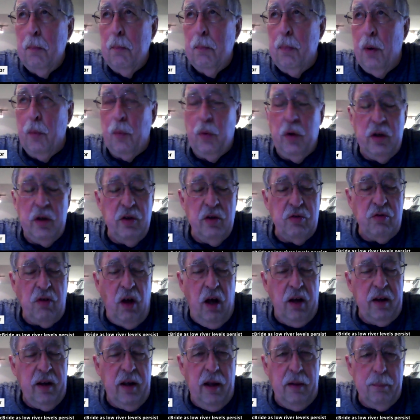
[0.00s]
but we're just
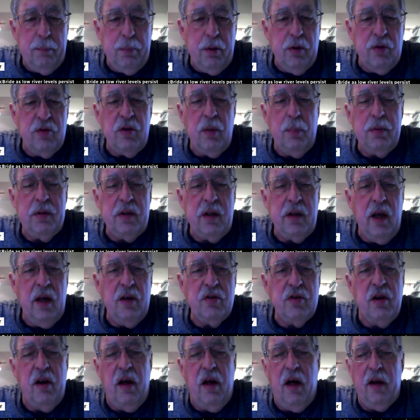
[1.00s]
not getting
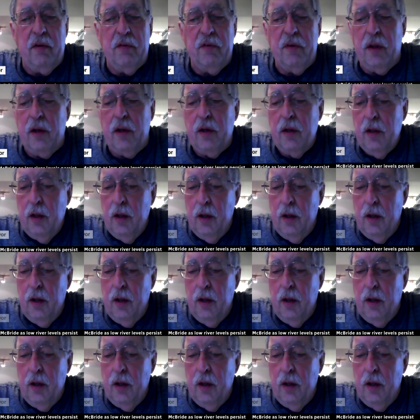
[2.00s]
precipitation out of it.